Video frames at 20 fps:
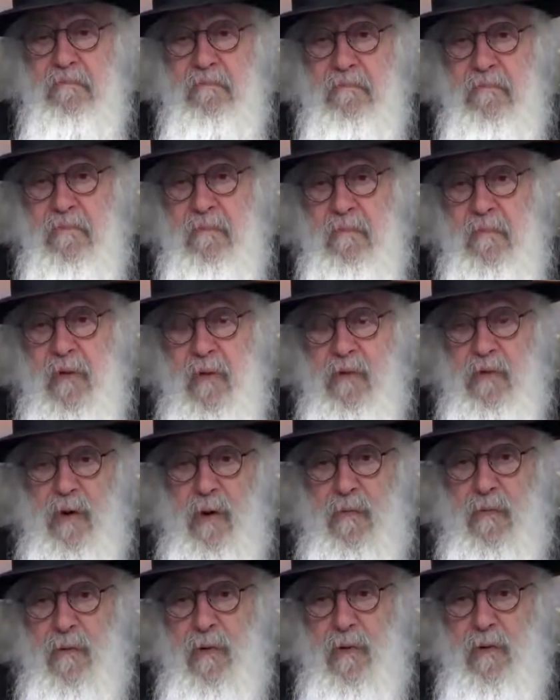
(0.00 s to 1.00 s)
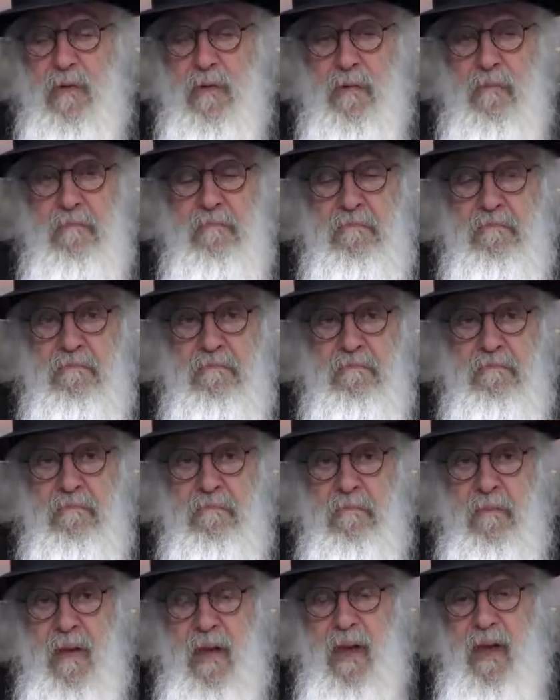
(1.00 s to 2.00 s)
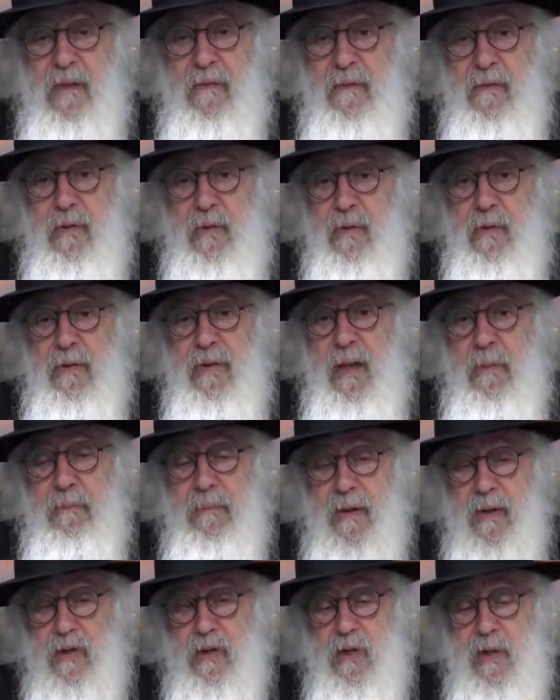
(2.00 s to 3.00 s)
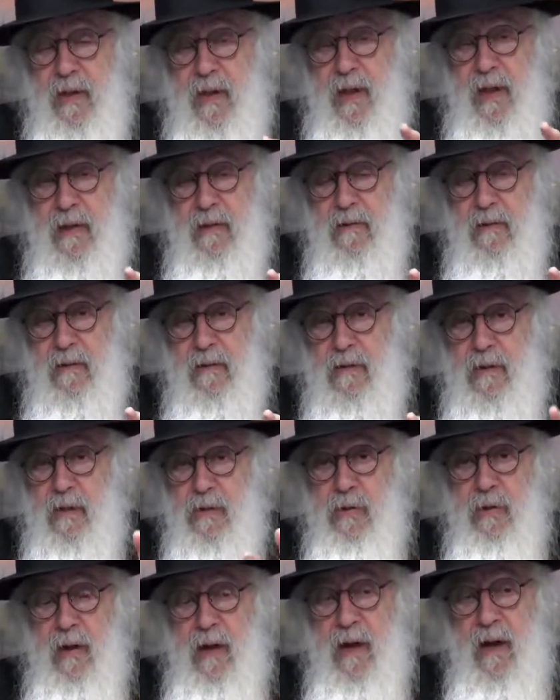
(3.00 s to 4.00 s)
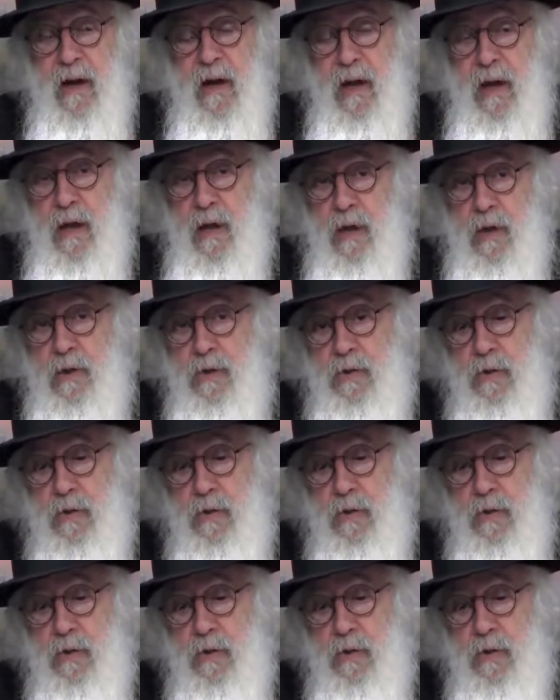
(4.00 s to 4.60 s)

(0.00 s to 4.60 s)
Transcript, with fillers: so the Beit HaMikdash was, uh, so of course, if you don't